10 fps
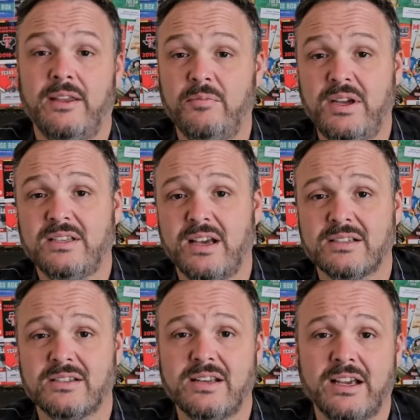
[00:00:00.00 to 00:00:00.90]
They beat
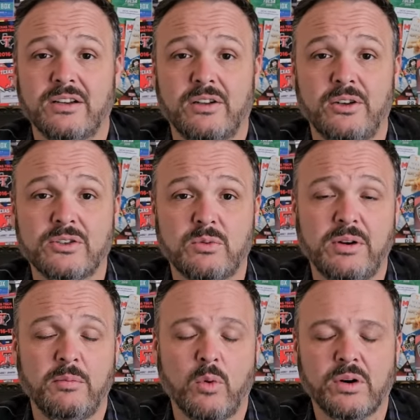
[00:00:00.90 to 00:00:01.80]
Texas Tech in a close
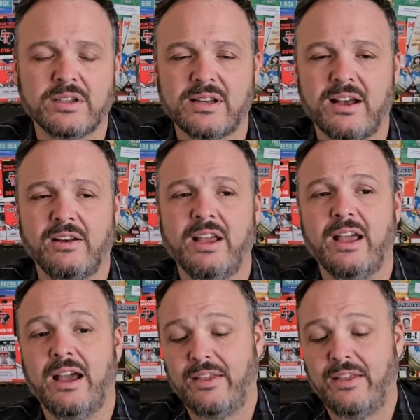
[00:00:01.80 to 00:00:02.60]
one in Morgantown.